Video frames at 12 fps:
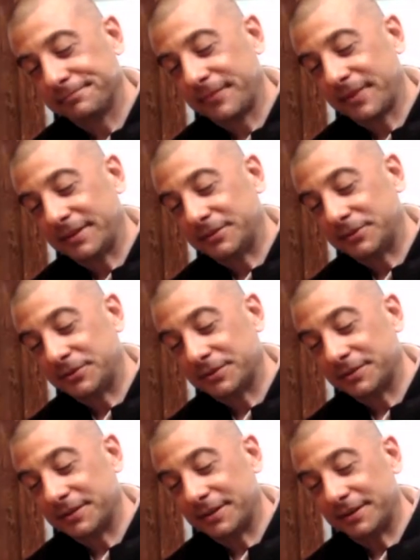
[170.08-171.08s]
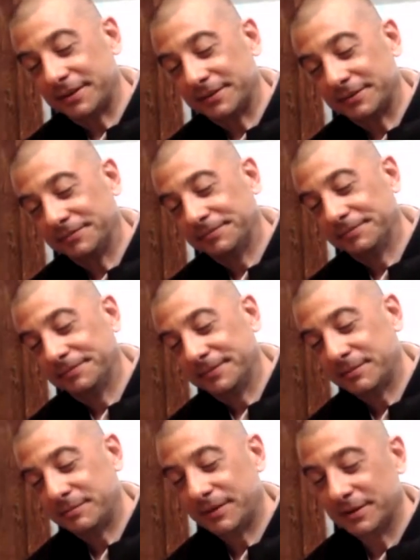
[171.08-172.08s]
It's
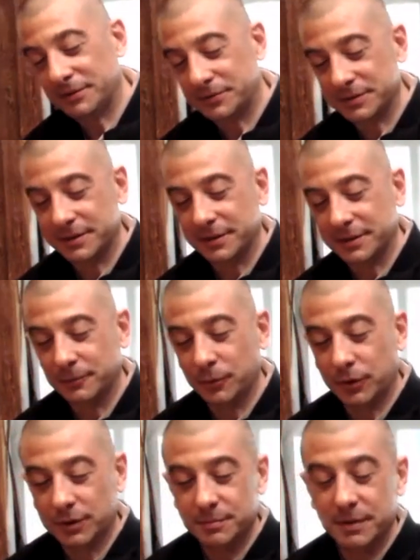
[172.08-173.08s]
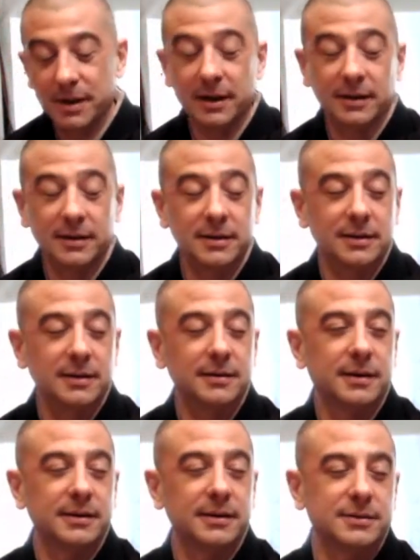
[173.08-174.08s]
been interesting. Work's been hectic.
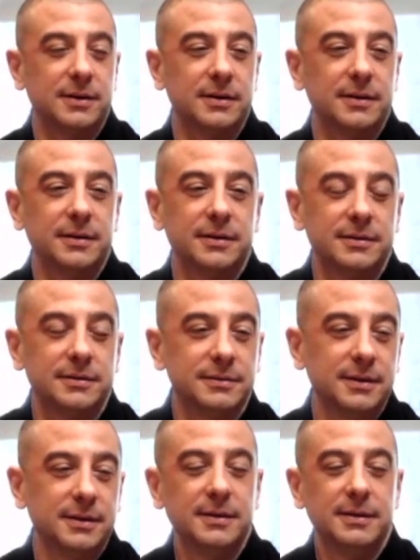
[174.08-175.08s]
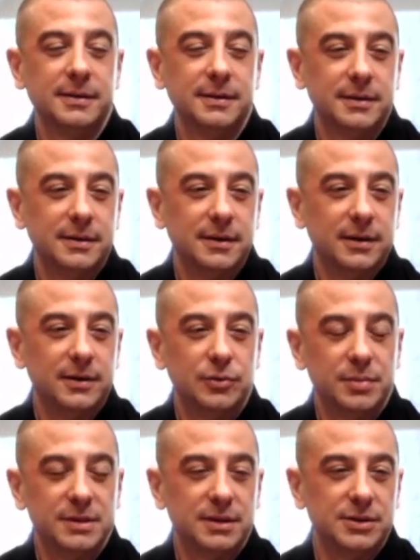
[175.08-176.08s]
I started a new
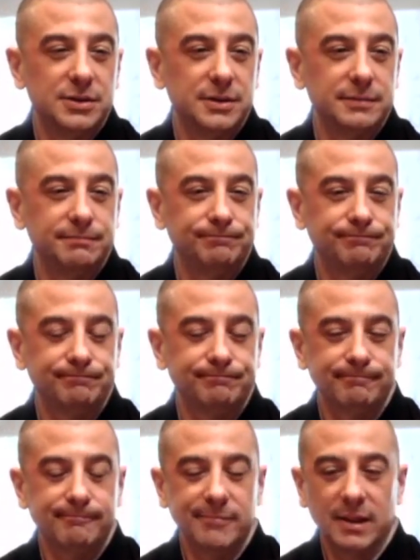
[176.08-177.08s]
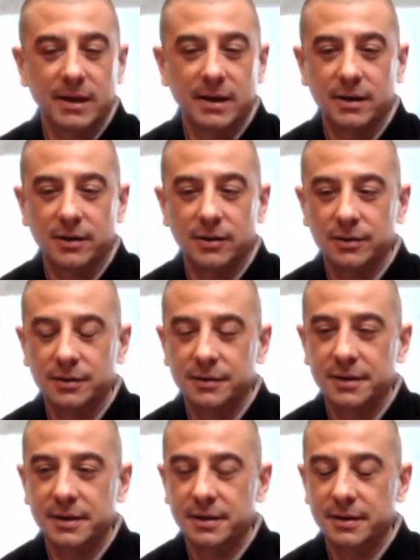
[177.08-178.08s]
position earlier in
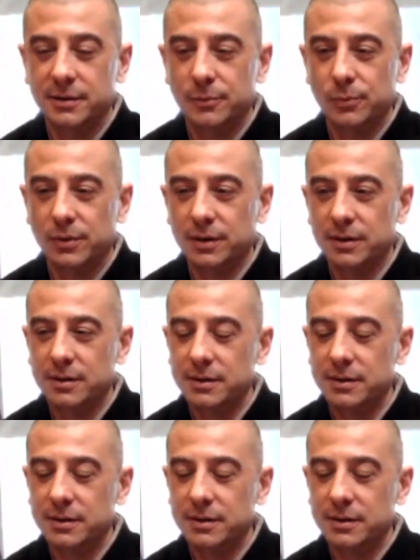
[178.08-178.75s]
the year at work.